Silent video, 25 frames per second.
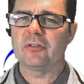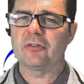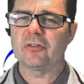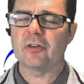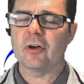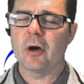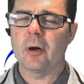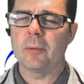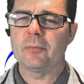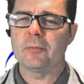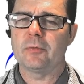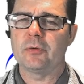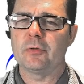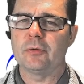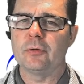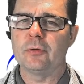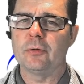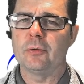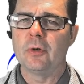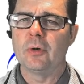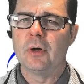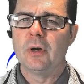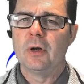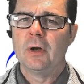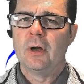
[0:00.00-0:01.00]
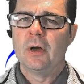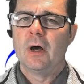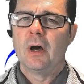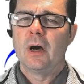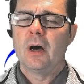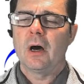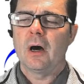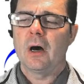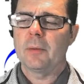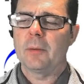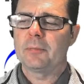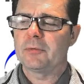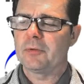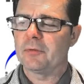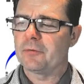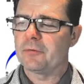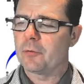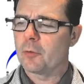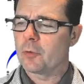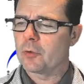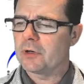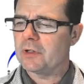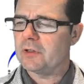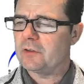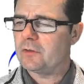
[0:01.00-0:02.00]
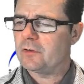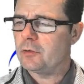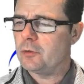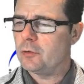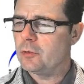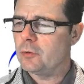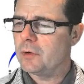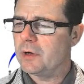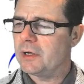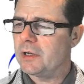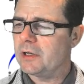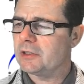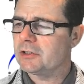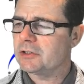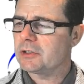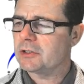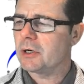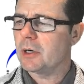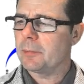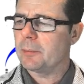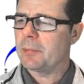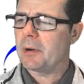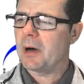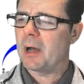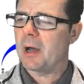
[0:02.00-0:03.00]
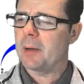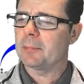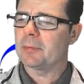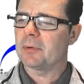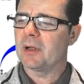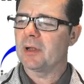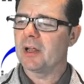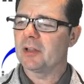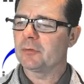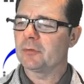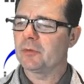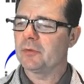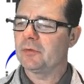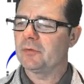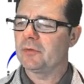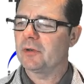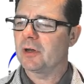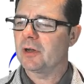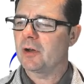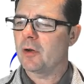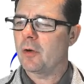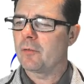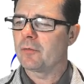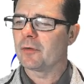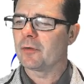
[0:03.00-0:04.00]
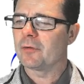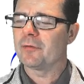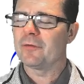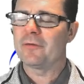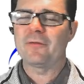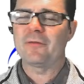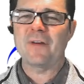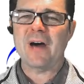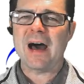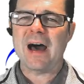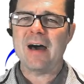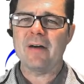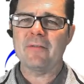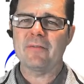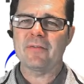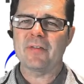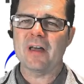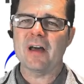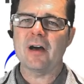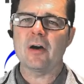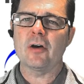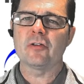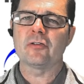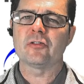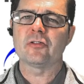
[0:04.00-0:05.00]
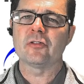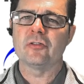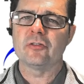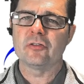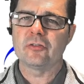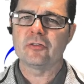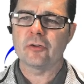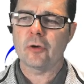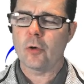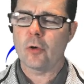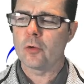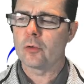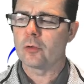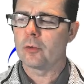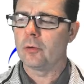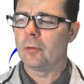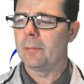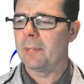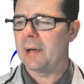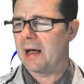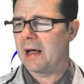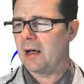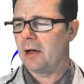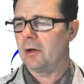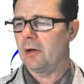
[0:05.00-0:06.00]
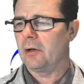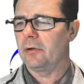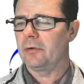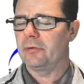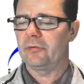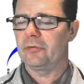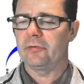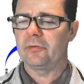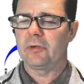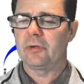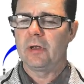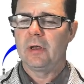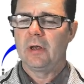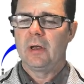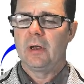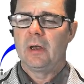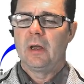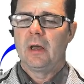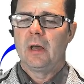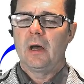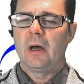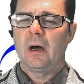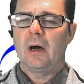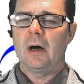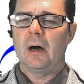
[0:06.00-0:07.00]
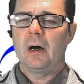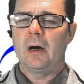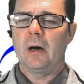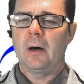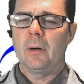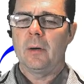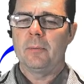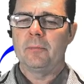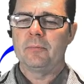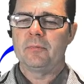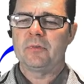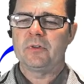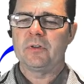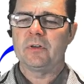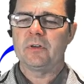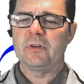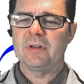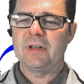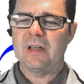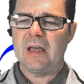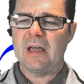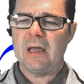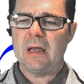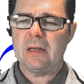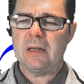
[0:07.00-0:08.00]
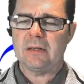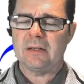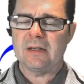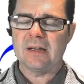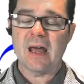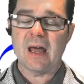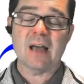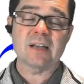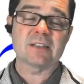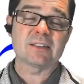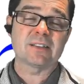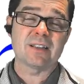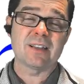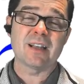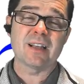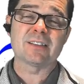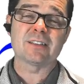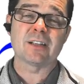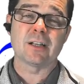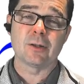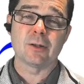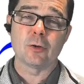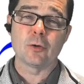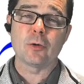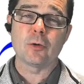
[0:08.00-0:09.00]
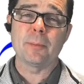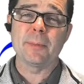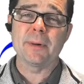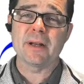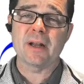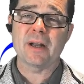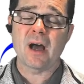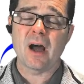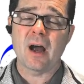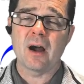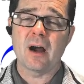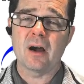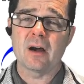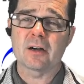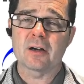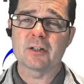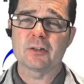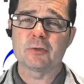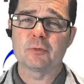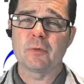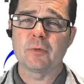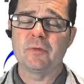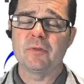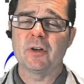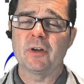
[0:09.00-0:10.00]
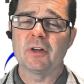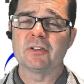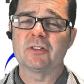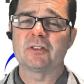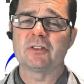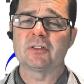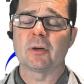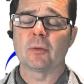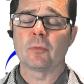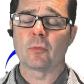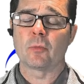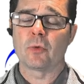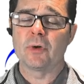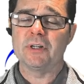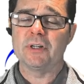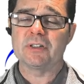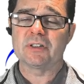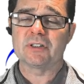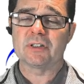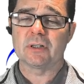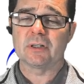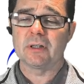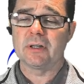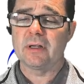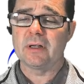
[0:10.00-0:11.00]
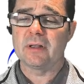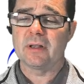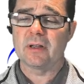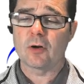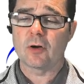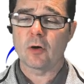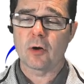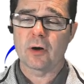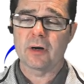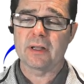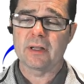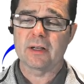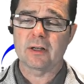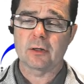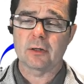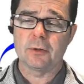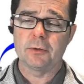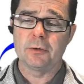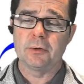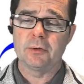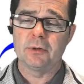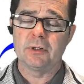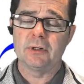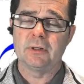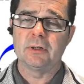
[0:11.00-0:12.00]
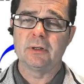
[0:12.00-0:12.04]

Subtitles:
up to 42-inch pipelines. We've done over 5,000 total miles to date, and actually that's a little bit higher because we've done some recently that aren't included